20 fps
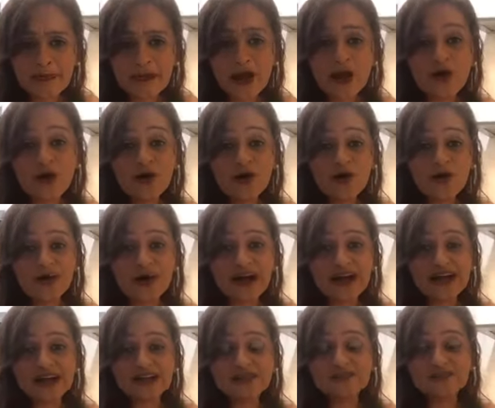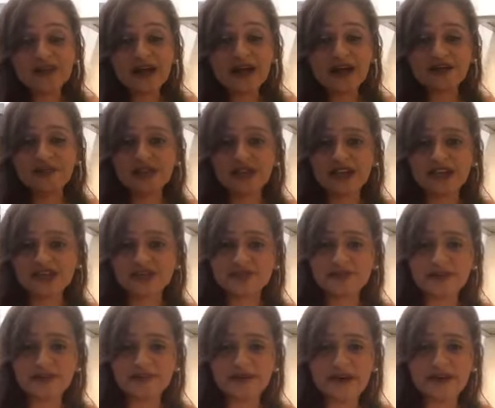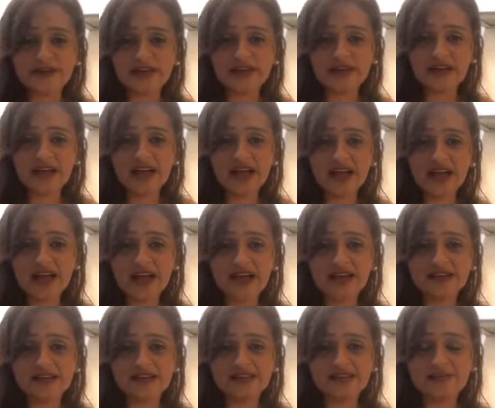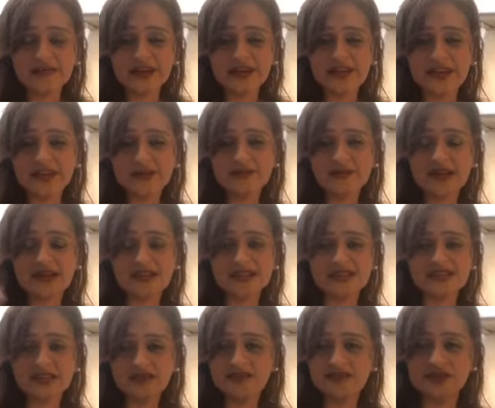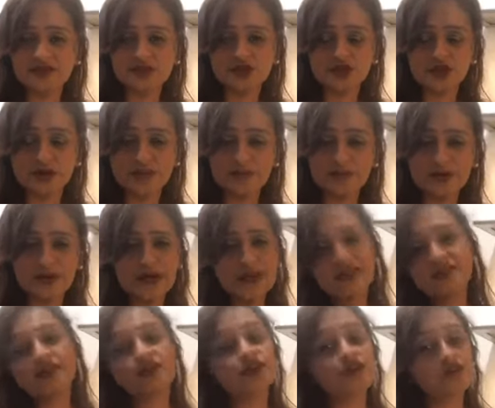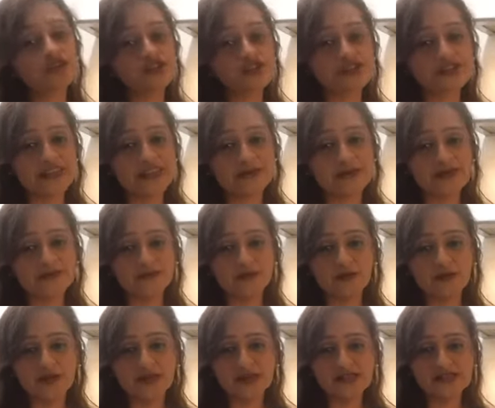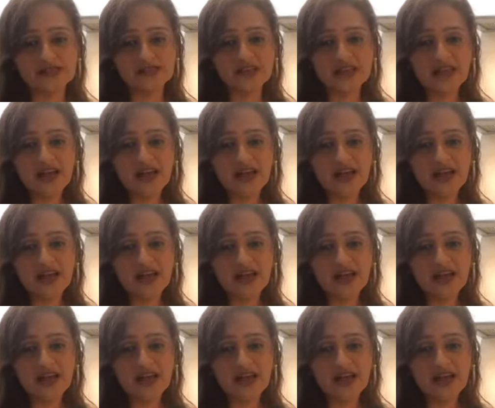Oh, I just made brownie and Seema and I stuffed some shrimp. The girls just came back from Queens.